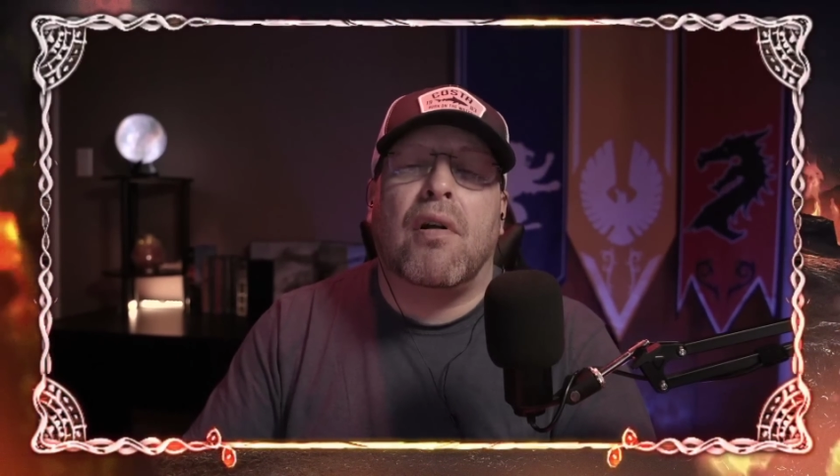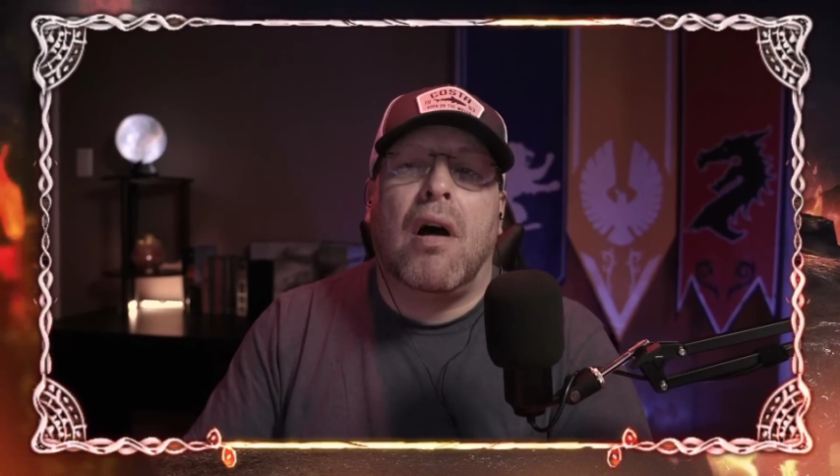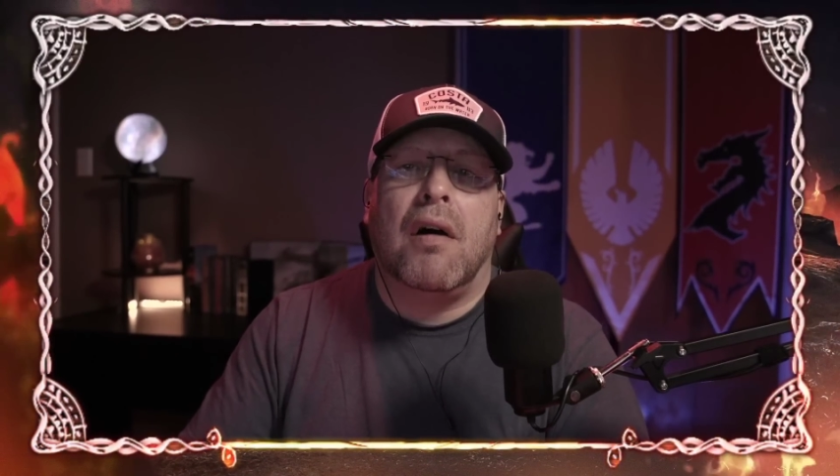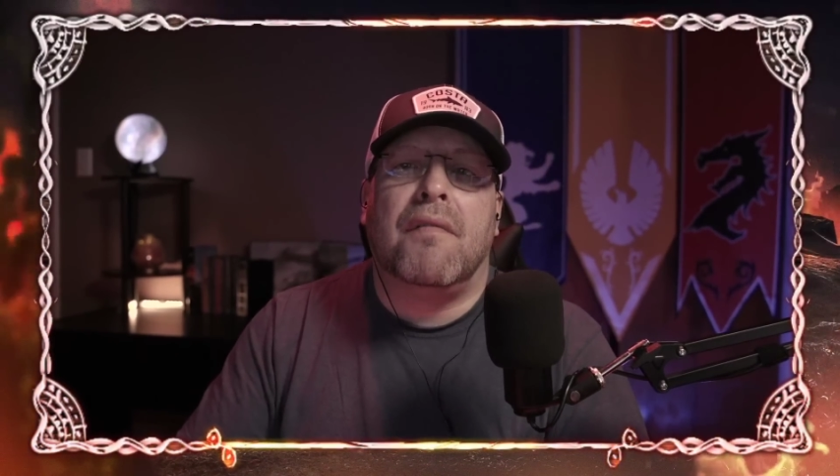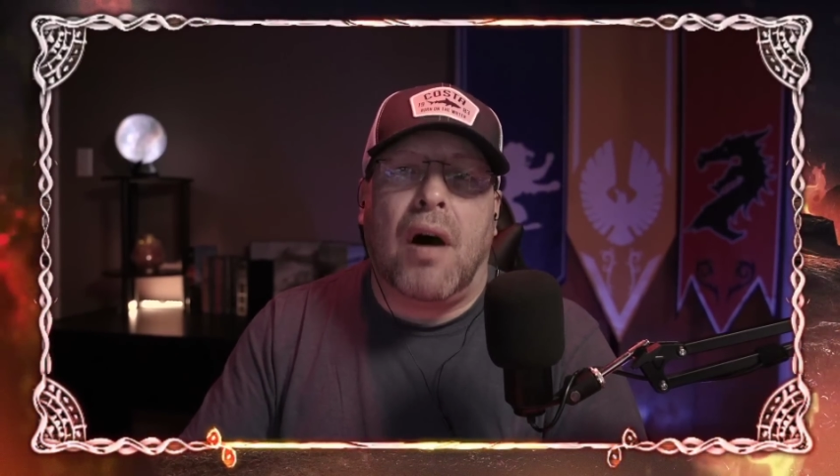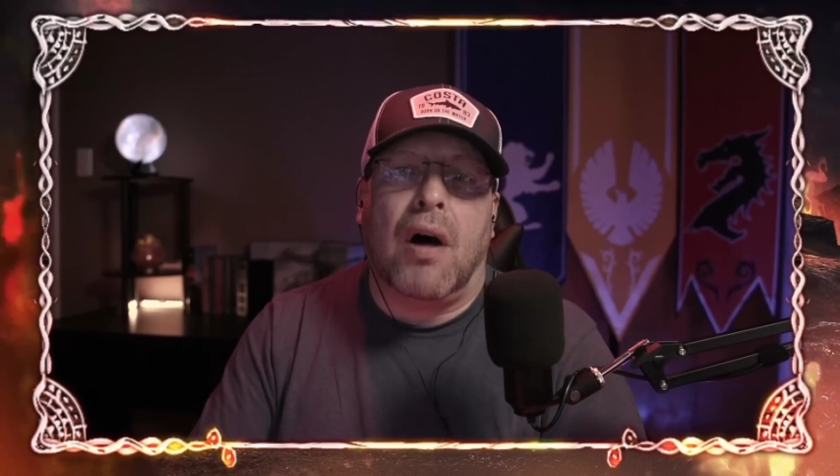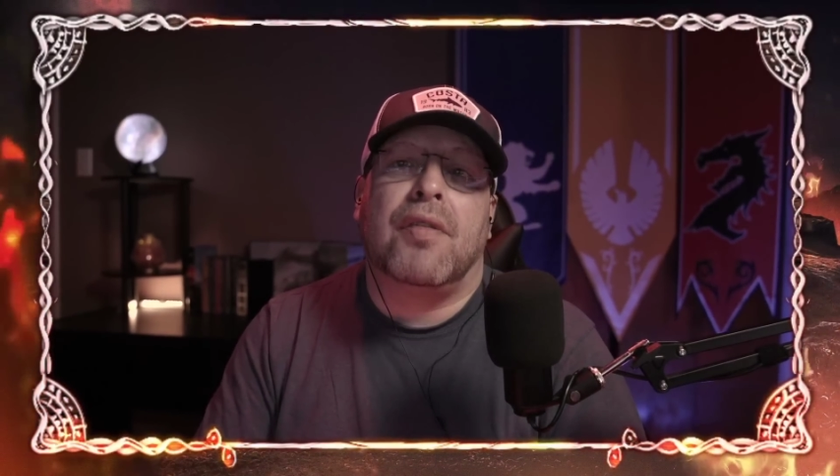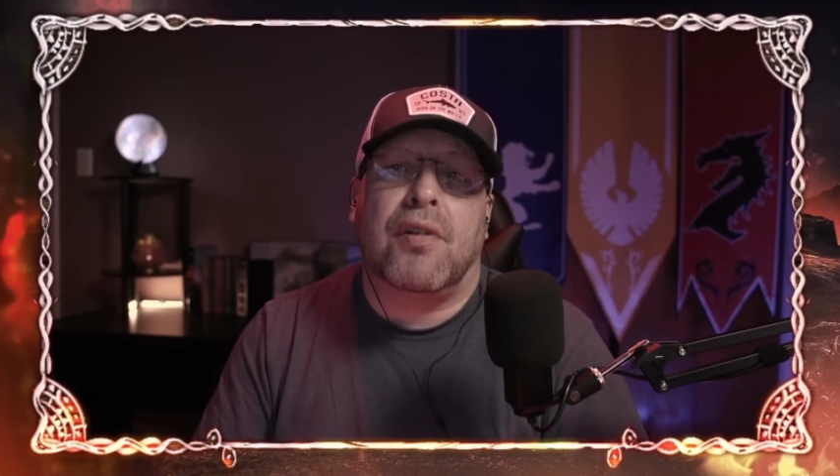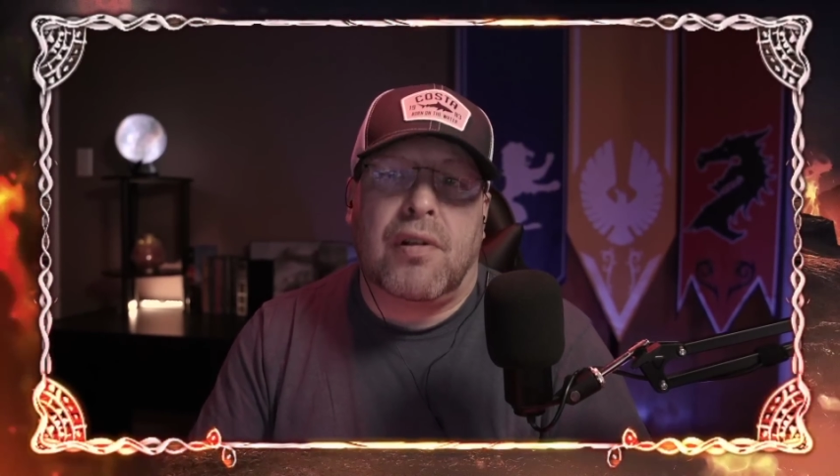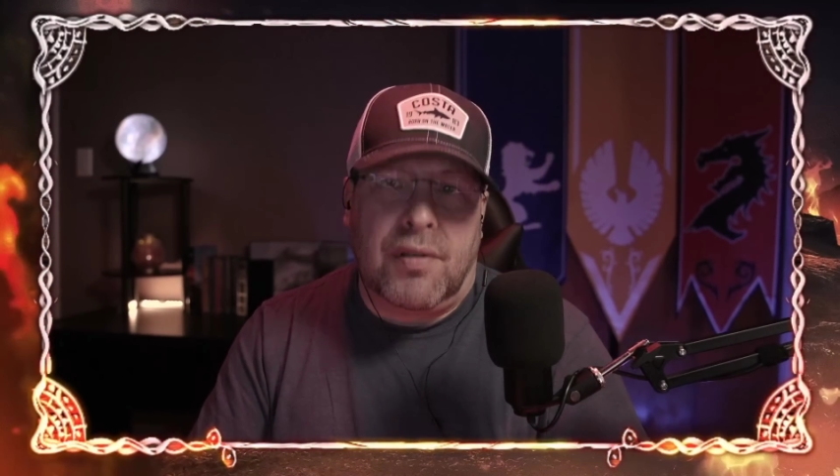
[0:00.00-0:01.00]
of
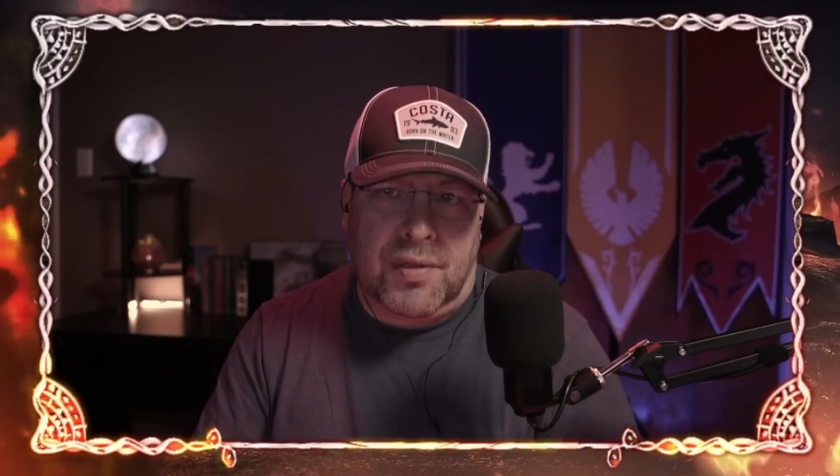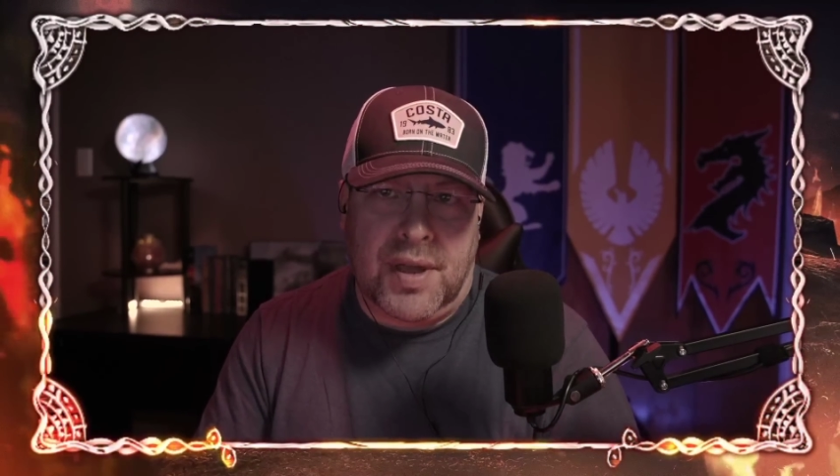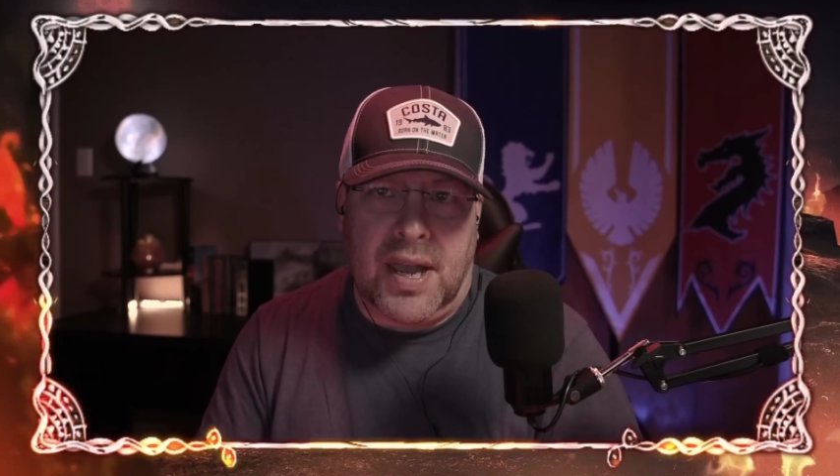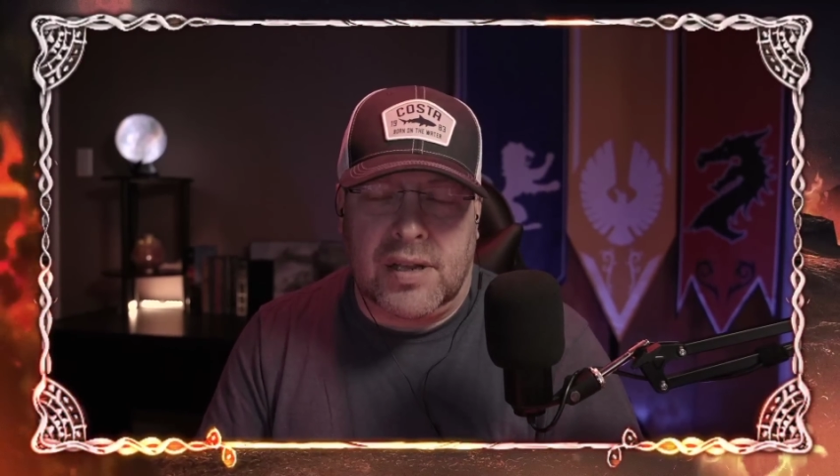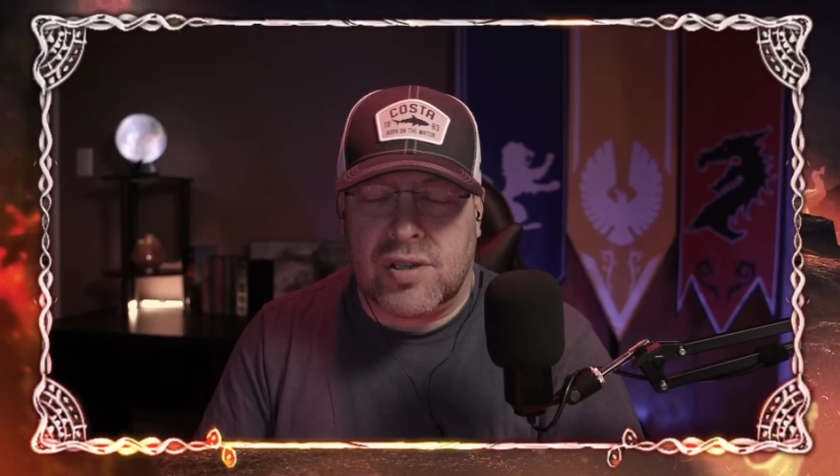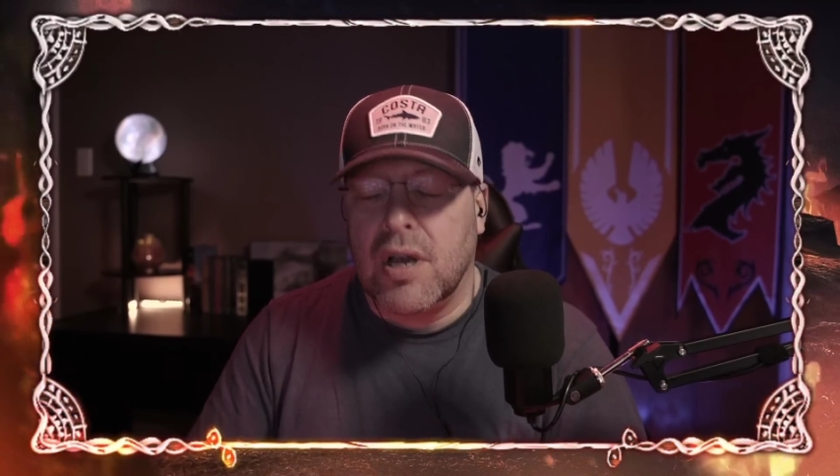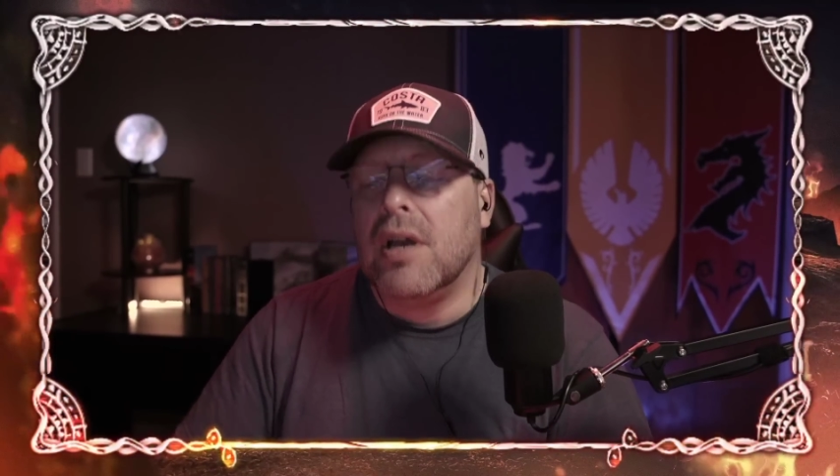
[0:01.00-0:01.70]
other things.